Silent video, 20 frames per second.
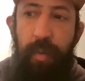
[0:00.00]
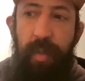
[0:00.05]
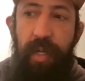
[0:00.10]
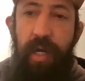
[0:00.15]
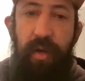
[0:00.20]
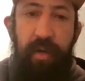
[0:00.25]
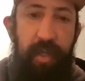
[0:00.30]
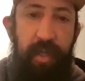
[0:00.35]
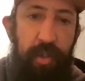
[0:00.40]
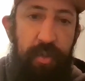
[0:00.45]
but we
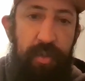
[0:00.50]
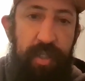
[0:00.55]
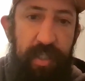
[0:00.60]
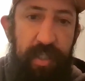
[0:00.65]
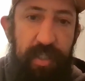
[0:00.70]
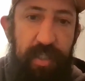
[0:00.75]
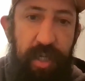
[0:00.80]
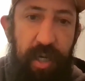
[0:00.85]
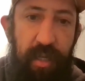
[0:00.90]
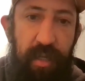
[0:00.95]
all
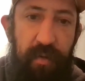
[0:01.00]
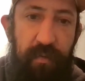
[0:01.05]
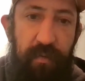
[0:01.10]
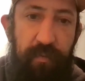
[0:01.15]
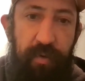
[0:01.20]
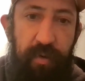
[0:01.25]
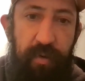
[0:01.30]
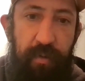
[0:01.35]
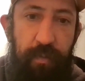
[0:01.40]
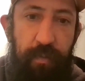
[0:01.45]
use each other
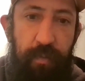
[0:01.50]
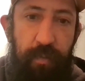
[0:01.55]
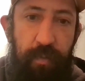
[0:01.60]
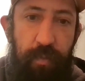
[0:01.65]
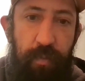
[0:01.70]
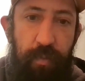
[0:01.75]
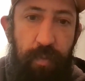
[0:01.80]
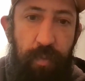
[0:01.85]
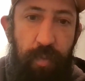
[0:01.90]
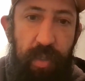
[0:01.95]
for
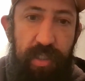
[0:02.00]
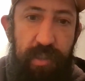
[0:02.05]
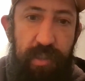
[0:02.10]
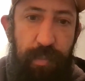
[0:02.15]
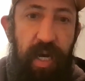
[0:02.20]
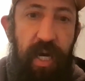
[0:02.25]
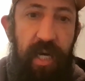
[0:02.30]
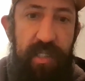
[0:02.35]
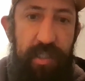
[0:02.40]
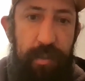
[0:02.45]
what's
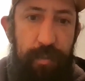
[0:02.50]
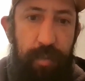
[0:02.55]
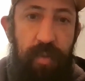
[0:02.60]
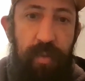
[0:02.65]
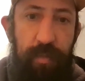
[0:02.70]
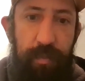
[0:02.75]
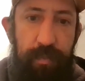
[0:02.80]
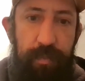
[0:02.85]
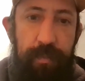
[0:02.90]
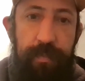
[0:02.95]

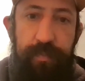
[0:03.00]
possible.